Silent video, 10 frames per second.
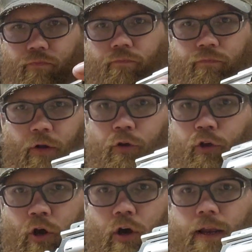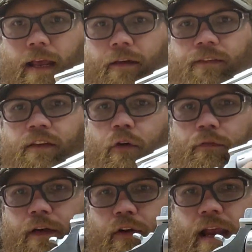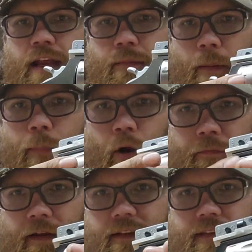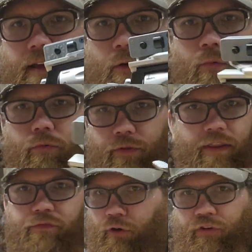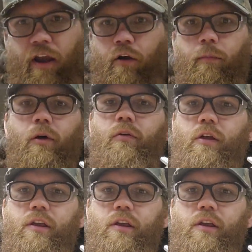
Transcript: they're good. If they don't fit your hand about perfect, they're terrible.